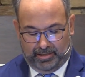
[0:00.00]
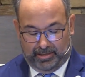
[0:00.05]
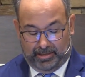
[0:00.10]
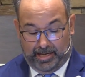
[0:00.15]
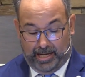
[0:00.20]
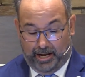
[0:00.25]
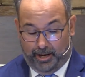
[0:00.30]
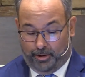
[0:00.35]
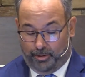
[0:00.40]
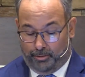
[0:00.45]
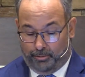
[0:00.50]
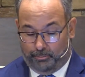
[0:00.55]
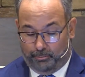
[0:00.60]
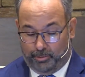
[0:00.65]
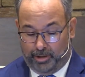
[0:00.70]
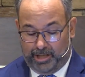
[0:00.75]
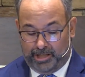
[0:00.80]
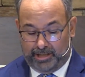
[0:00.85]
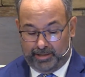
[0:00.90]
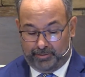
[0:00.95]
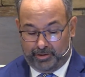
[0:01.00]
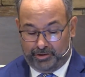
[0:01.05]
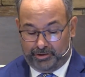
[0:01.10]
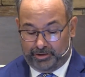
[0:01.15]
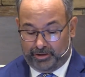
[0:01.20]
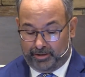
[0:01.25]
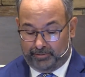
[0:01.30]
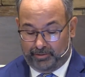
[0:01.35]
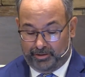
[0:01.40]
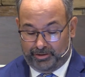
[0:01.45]
Now, one of the
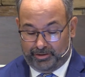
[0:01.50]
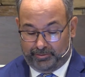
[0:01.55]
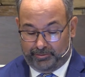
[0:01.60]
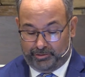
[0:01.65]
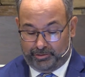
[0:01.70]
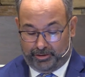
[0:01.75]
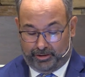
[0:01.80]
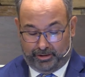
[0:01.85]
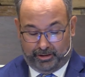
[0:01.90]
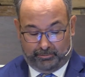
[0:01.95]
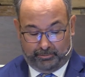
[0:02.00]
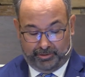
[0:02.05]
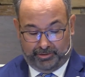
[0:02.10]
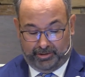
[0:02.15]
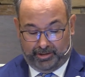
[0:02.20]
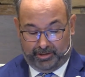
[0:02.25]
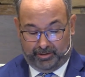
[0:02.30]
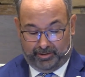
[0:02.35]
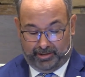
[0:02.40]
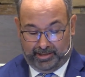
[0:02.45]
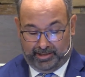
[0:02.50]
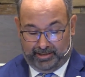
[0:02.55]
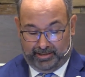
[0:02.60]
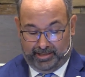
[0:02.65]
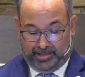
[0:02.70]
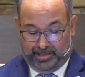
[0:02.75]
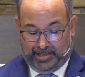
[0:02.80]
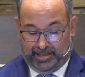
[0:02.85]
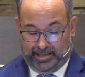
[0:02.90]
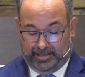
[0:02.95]
servants of Saul was there that
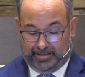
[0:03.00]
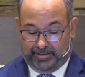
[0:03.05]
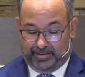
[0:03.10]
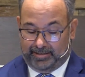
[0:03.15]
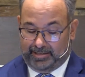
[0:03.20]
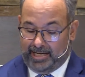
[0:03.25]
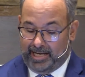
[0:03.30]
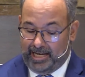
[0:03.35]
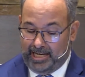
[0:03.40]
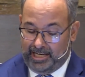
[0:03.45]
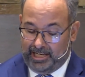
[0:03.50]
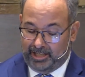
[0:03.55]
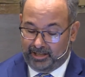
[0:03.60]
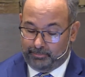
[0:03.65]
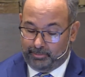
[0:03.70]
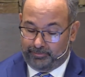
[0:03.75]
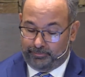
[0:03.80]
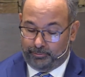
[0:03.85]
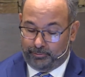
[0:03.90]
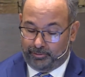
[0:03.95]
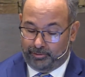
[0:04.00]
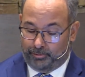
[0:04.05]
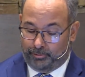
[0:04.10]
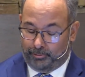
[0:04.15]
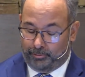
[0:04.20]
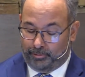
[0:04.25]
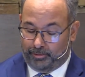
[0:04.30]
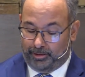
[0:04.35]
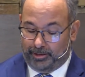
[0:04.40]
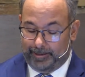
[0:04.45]
day, detained before the
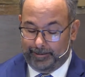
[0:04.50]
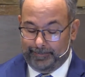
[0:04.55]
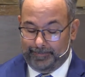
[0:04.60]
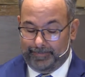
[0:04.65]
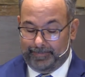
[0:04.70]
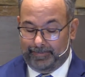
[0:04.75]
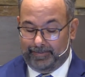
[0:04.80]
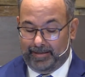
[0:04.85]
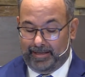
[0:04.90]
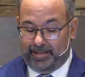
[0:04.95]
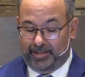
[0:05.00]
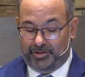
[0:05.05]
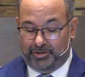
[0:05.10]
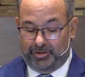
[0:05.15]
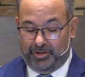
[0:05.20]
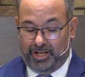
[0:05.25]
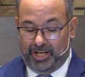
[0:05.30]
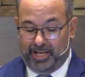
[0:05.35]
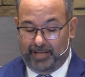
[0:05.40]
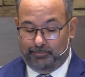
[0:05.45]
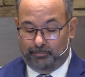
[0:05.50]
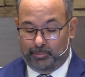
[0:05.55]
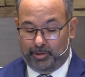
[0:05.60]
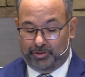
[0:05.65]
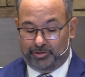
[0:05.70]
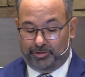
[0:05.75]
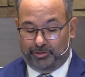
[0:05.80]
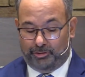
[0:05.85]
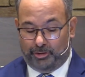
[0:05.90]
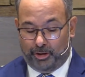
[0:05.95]
Lord, and his name
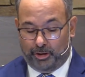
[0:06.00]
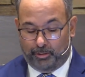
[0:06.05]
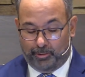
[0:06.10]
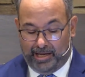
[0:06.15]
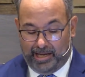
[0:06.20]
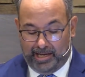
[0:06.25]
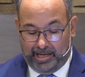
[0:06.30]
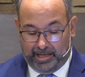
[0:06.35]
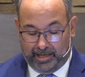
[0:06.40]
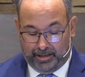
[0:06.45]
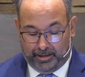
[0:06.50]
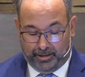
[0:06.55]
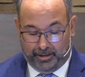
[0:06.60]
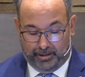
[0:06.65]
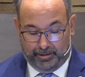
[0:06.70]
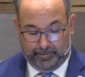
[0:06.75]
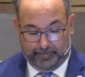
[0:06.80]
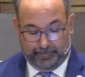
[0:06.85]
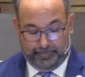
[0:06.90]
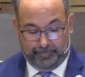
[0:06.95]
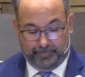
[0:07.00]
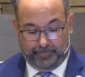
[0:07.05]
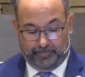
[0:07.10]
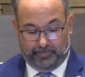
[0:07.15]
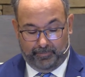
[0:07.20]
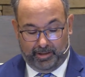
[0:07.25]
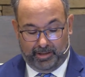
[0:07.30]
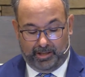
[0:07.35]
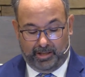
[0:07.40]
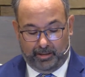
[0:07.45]
was Doegg,
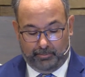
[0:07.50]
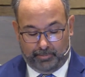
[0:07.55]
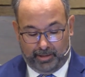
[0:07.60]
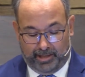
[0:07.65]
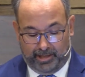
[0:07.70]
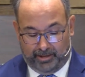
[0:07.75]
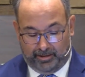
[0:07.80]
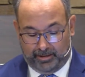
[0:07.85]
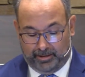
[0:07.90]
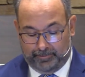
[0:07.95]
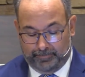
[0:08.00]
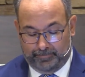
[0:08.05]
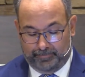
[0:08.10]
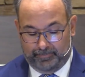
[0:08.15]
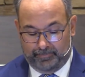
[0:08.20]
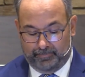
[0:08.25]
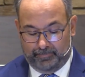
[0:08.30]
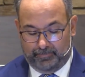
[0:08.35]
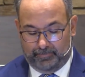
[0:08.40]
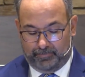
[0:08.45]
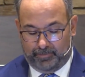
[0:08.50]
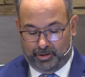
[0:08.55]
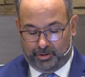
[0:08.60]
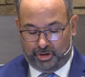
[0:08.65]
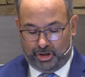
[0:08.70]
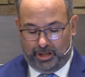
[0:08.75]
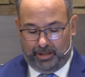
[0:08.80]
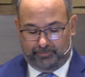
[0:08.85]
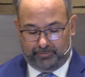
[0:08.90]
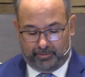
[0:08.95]
the Edomite, the
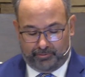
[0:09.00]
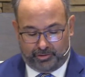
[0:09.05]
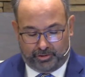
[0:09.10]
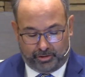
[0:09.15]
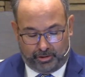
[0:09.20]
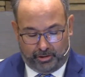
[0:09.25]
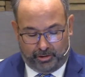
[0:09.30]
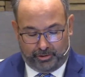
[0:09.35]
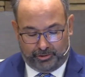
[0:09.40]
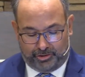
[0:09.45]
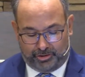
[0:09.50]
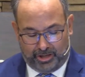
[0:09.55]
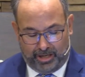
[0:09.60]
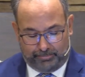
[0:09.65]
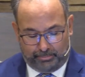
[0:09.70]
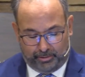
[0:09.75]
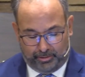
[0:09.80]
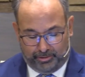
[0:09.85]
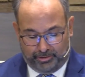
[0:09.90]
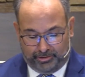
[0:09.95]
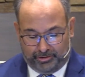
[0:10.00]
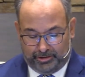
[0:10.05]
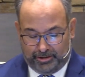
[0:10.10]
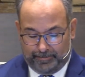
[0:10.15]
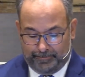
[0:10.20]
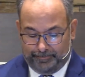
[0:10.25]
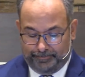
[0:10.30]
chief of Saul's shepherds.